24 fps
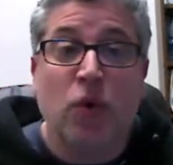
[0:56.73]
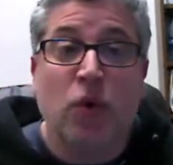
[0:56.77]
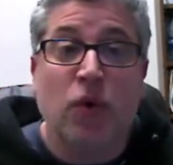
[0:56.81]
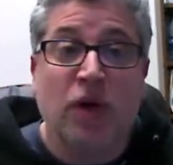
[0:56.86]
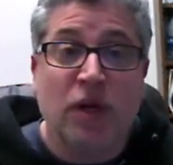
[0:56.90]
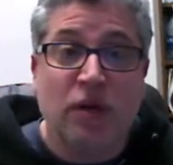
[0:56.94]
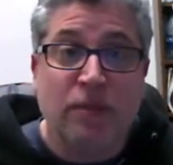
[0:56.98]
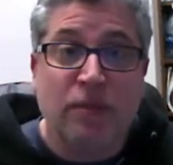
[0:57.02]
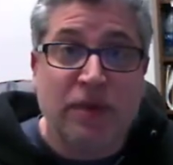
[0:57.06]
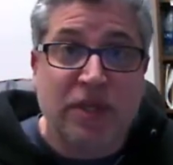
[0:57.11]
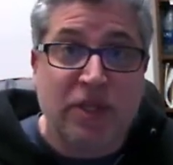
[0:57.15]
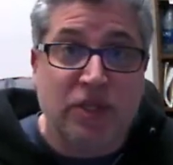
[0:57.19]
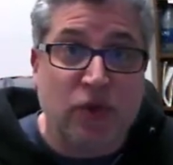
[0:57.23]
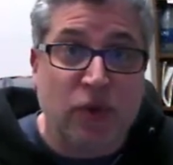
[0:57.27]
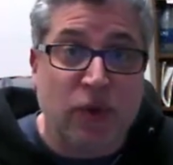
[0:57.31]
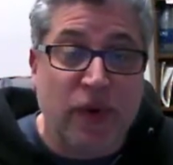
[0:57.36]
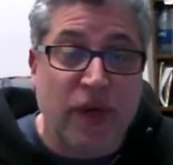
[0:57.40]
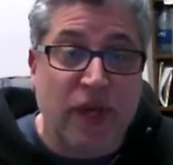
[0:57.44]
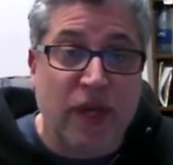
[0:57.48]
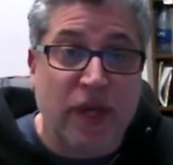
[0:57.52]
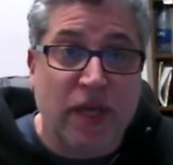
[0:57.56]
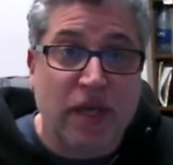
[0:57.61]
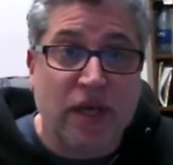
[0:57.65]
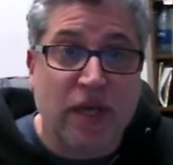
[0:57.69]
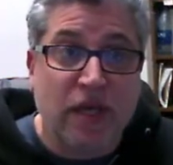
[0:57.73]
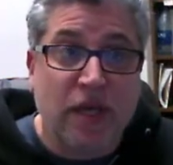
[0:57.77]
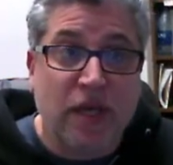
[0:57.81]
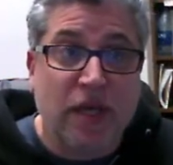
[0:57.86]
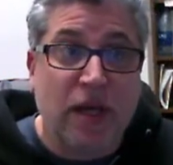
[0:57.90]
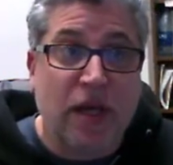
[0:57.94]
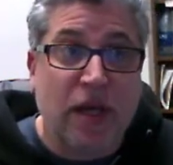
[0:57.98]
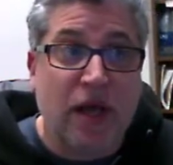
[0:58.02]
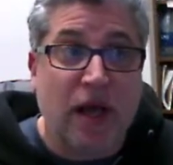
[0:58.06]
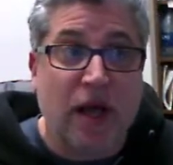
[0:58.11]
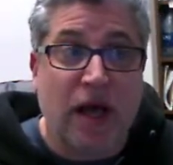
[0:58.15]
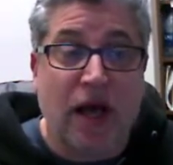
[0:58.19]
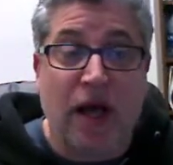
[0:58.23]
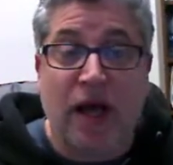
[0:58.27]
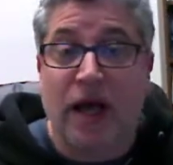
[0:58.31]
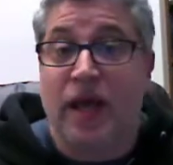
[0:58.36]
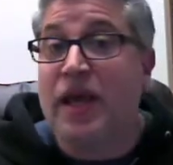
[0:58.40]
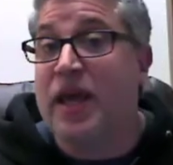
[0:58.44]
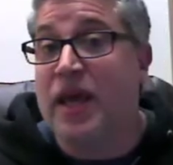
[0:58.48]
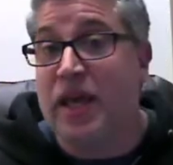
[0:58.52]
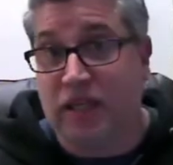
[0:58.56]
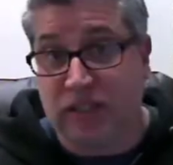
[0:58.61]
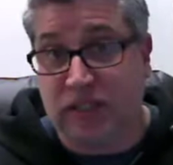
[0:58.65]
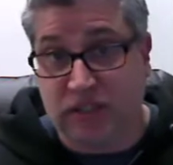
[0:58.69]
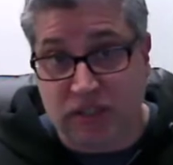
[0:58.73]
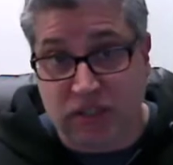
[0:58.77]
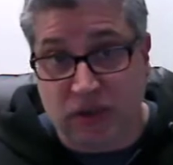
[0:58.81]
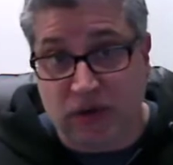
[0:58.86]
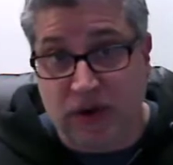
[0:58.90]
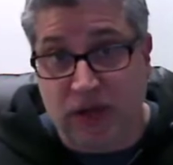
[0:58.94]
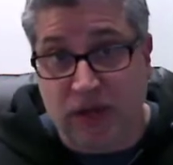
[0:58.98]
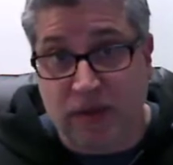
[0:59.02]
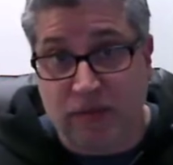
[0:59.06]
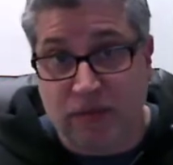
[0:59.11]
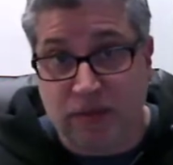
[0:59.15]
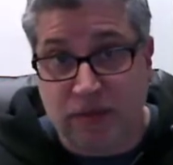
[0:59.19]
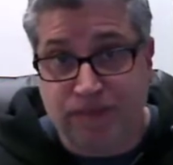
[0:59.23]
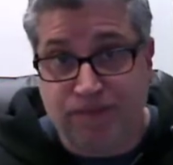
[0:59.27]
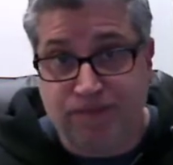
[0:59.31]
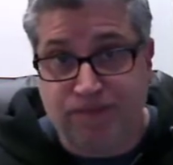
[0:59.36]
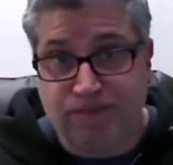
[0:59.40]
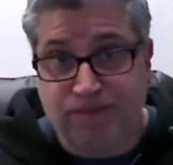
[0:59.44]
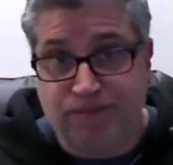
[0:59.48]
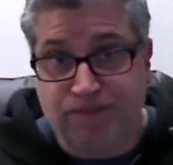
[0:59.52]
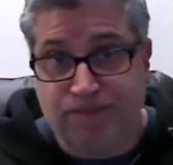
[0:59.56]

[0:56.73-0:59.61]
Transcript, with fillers: we're going to be doing uh, histograms.